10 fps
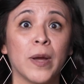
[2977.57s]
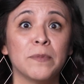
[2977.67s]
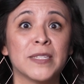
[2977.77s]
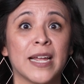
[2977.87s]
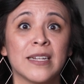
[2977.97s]

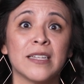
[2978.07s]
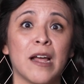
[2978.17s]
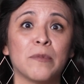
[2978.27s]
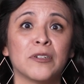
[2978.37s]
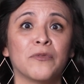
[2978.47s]
website as an
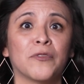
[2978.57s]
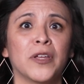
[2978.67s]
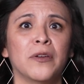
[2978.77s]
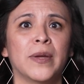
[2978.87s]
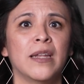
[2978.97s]
option for
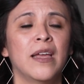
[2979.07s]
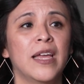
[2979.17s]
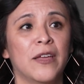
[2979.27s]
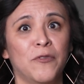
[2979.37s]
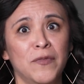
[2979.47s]
you. And
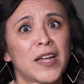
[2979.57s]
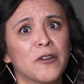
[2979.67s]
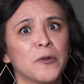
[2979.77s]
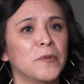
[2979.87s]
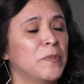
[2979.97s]
if you've got
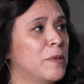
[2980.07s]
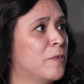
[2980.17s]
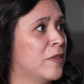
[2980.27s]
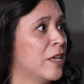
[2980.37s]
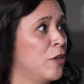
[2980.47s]
a group of
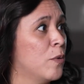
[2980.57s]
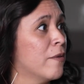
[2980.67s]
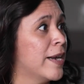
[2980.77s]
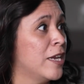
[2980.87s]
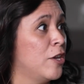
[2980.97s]
people that you
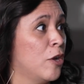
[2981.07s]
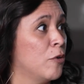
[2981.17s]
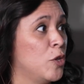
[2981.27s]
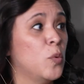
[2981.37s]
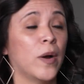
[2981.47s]
already
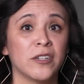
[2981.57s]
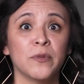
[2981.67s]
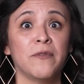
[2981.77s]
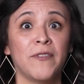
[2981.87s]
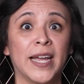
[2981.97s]
know you want
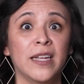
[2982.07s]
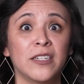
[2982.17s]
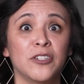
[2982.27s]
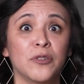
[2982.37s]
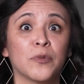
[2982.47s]
to
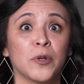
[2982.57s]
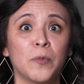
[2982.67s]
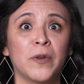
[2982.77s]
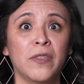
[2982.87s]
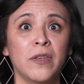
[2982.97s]
invite to do
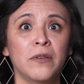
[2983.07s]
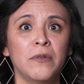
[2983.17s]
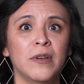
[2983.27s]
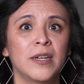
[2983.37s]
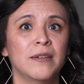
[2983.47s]
group with you,